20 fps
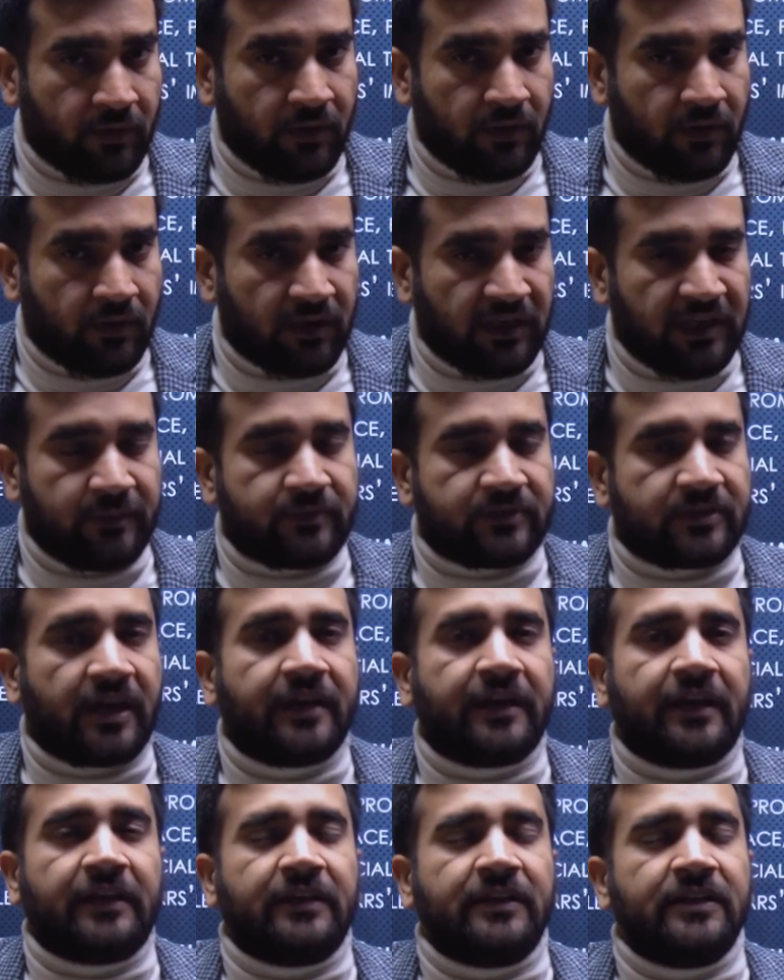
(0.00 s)
Keep
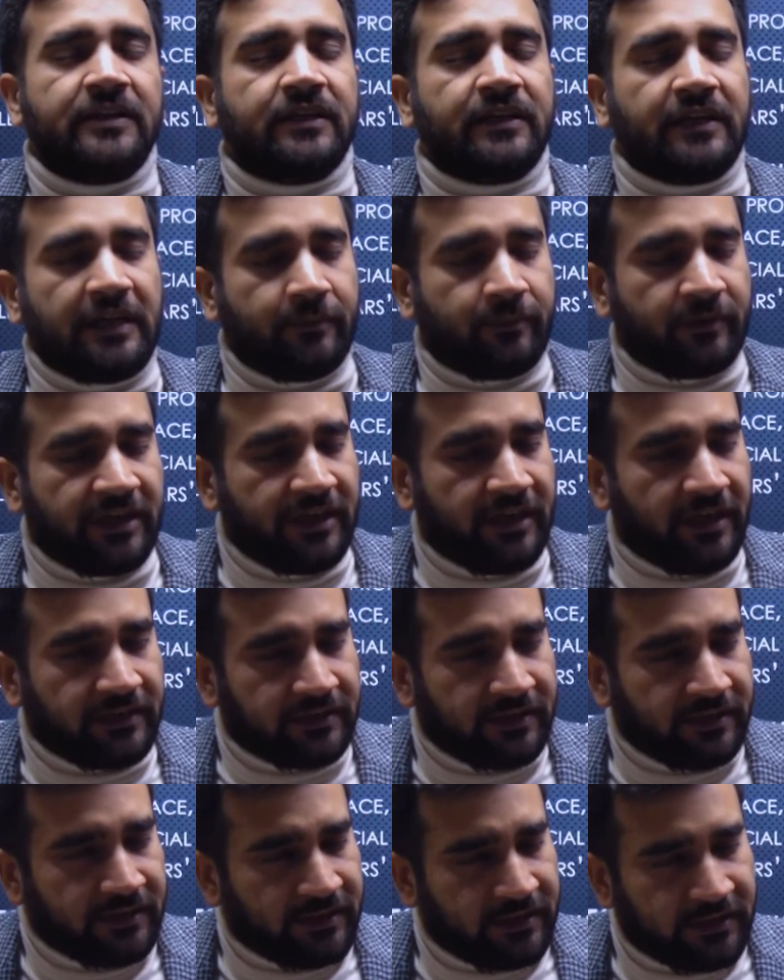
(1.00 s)
studying, keep
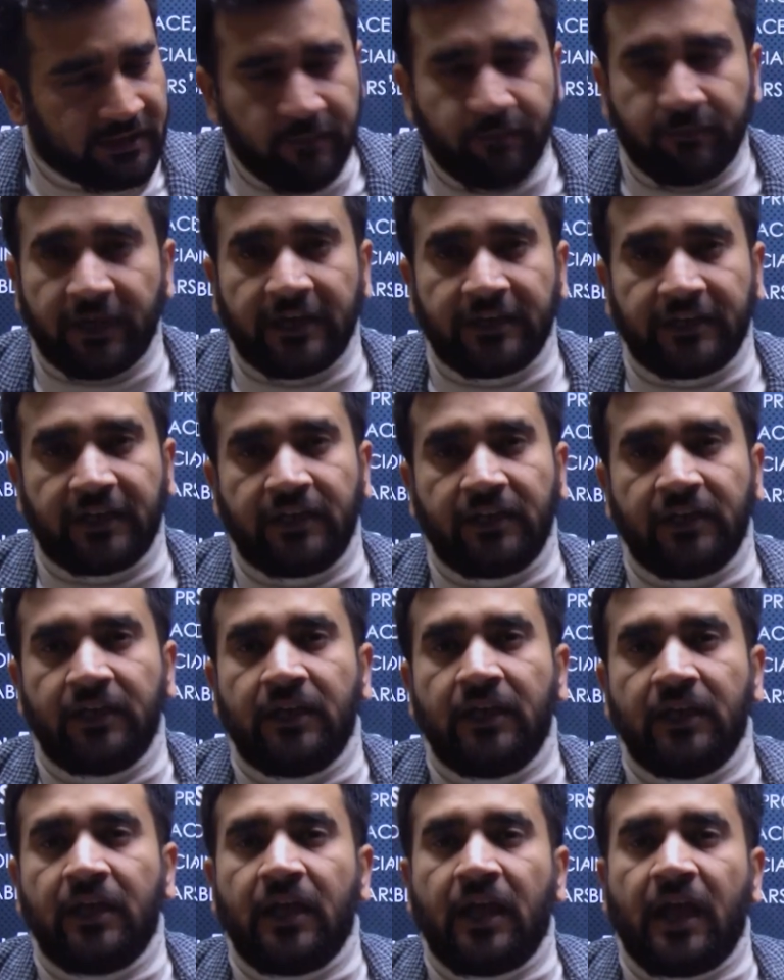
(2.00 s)
reading, keep writing,
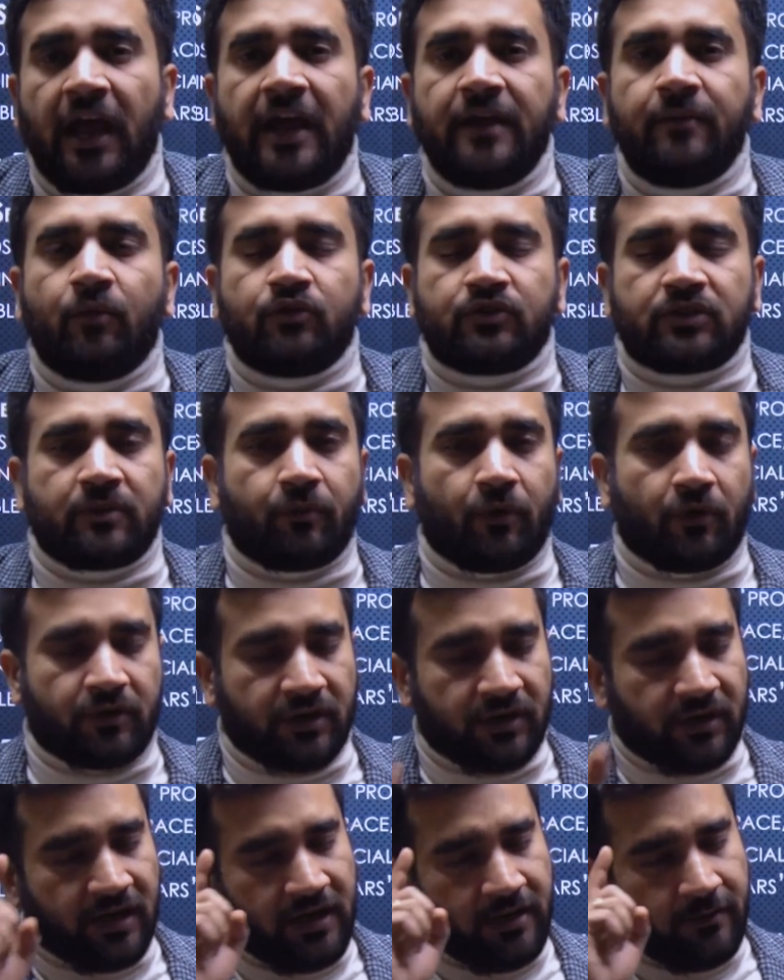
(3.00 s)
and most
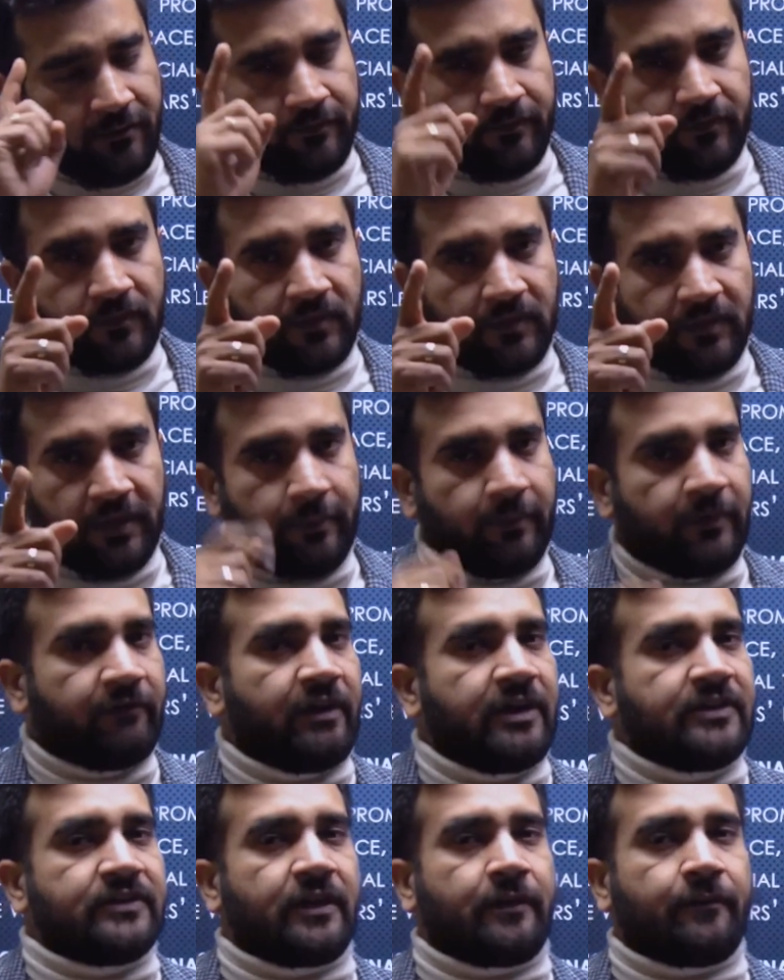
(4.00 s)
importantly, keep
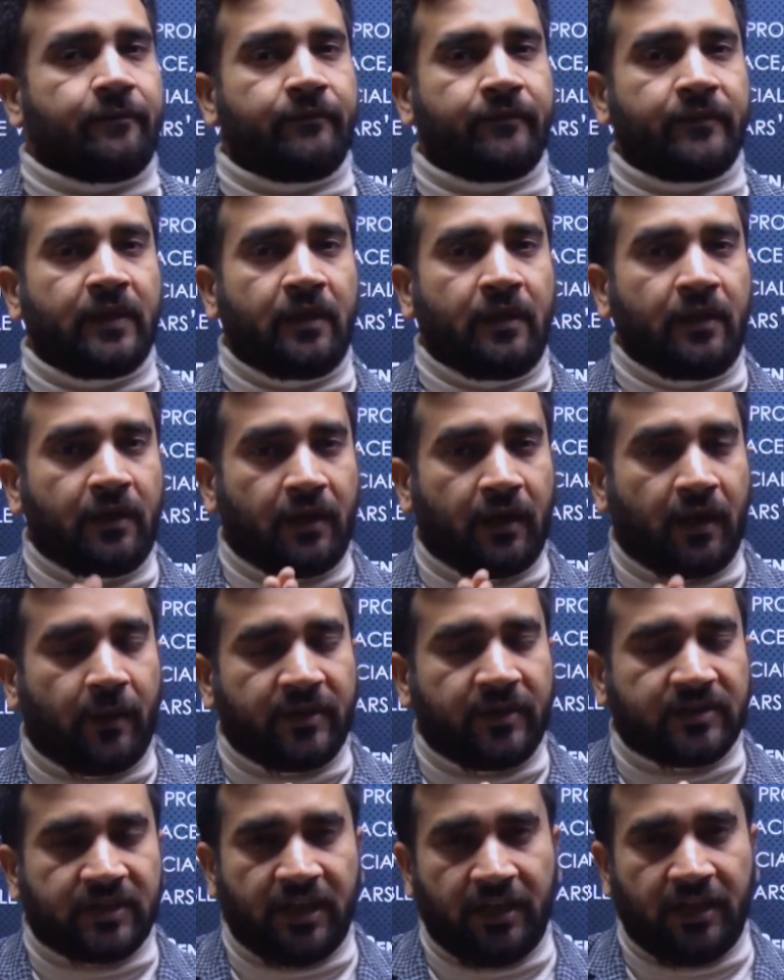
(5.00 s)
revising.
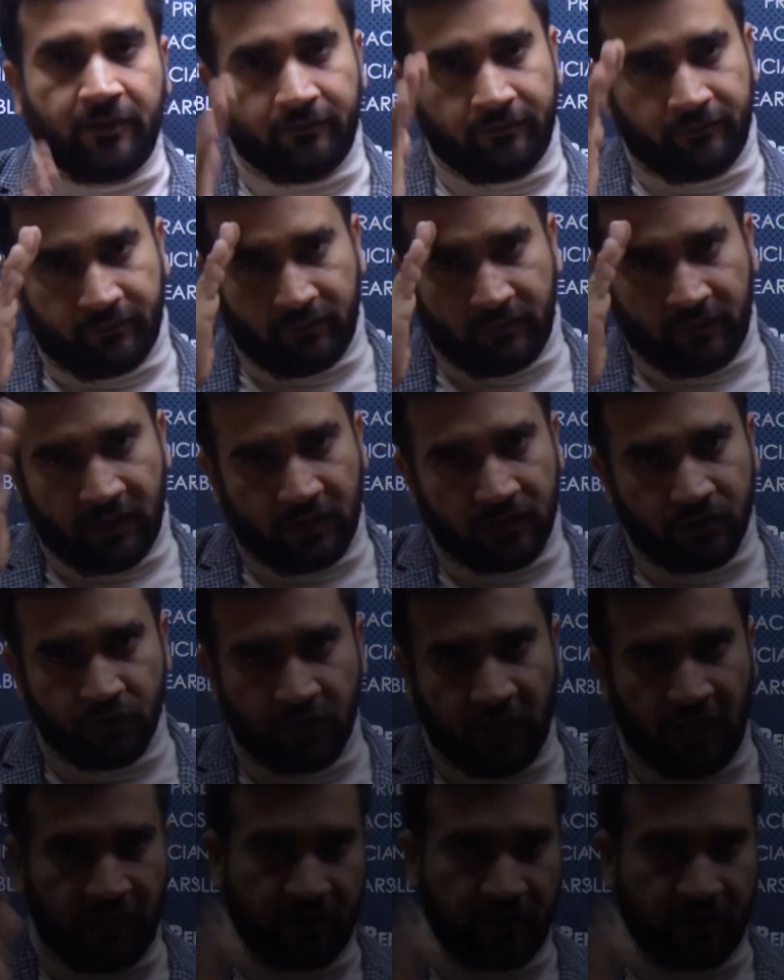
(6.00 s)
Namaste. Jai Hind.